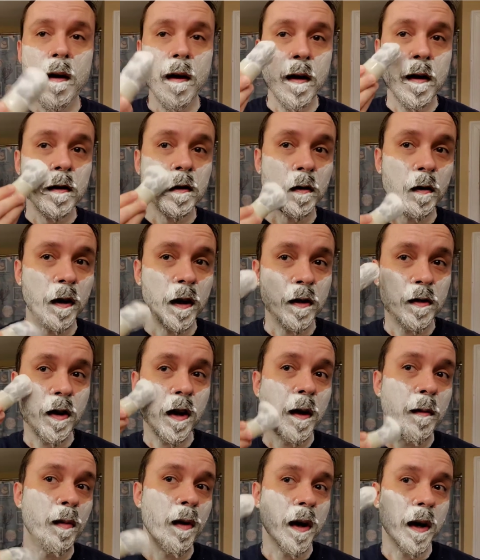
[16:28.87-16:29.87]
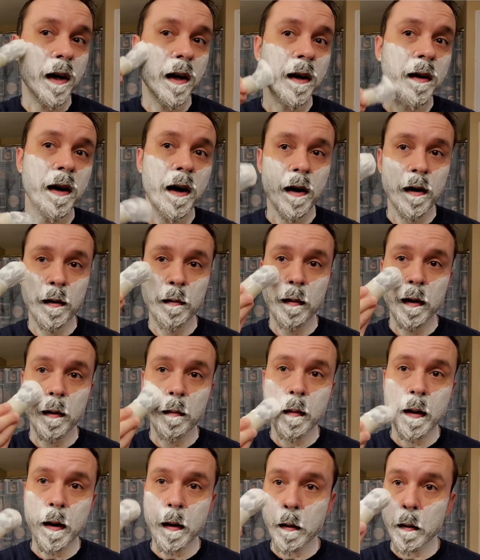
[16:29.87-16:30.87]
So he tried breaking it down to me
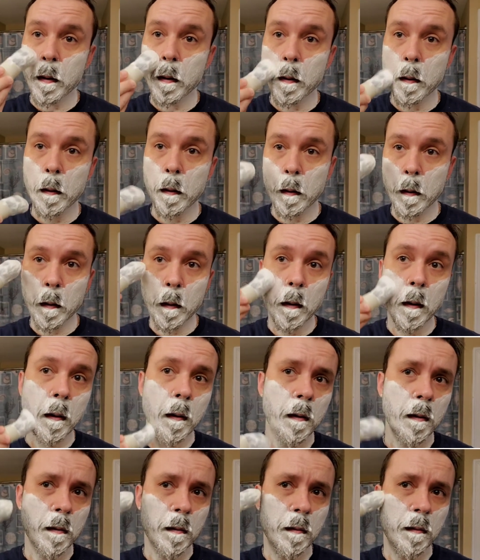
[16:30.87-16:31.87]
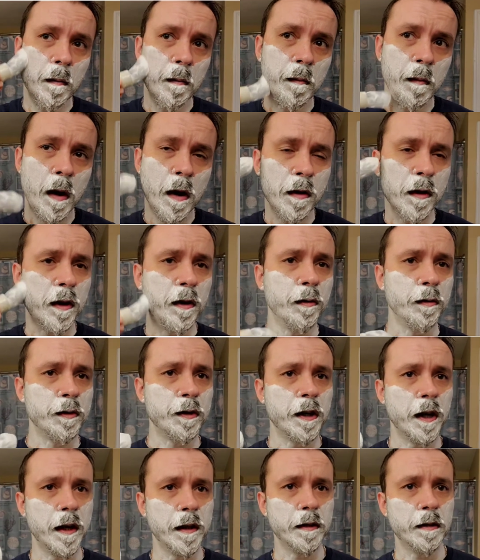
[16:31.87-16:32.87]
about molecule
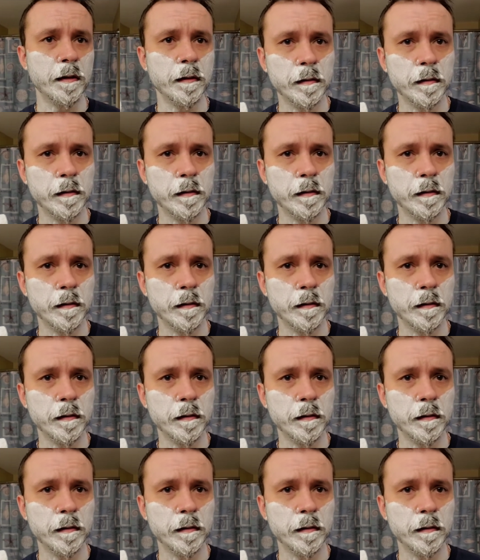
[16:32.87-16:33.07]
size.